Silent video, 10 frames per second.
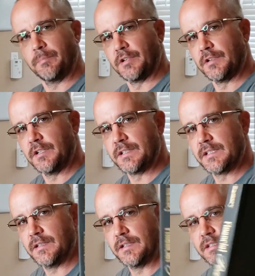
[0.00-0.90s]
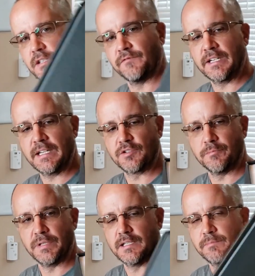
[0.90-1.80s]
up here. You can see it. This is Financial
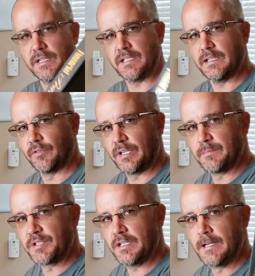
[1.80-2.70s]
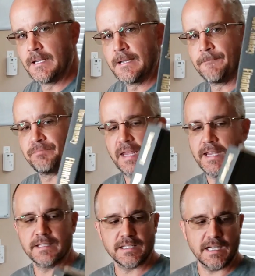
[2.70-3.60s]
Peace by Dave Ramsey. Hands